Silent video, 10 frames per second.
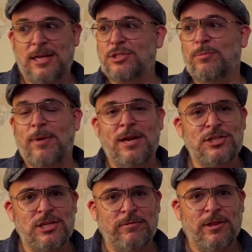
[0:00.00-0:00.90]
has to
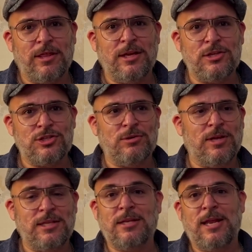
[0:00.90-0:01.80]
manage everything so
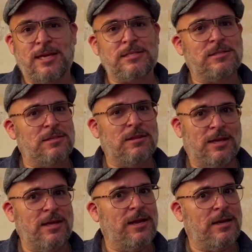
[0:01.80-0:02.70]
that the next
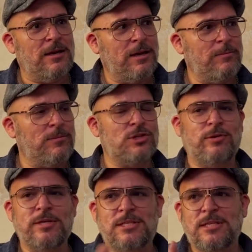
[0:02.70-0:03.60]
thing can come.
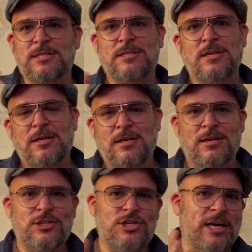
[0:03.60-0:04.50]
So it's this
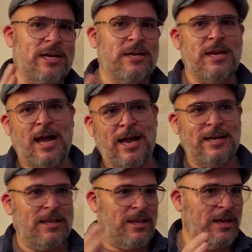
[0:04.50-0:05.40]
Jekyll and
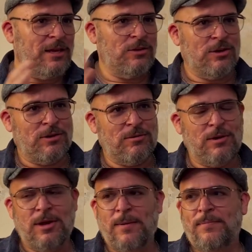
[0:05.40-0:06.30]
Hyde thing, you know.
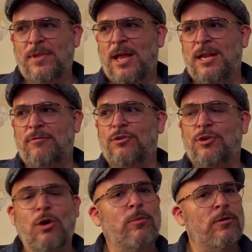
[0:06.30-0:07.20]
And if you
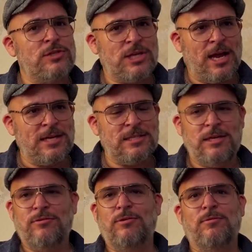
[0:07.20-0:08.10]
know both sides, and
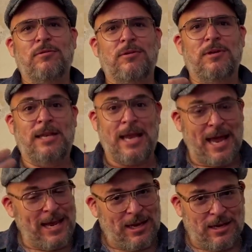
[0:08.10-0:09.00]
if you
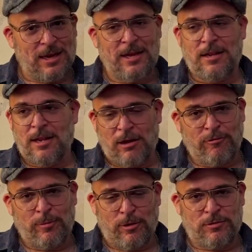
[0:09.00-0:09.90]
like and
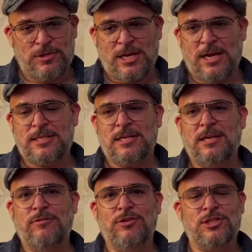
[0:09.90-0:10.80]
love both sides, and
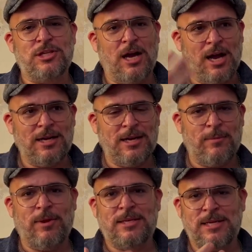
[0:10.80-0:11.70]
if you just hug
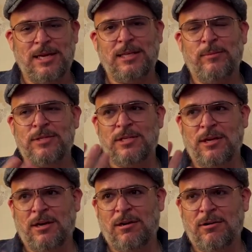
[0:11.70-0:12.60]
them and take them as
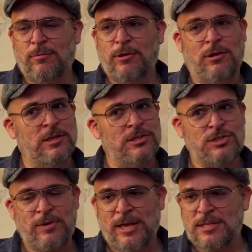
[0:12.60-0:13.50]
they are with all their
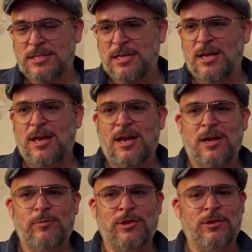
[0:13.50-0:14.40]
strengths
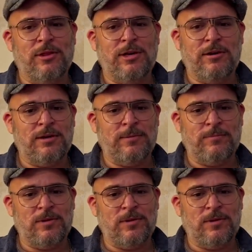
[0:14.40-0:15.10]
and with all their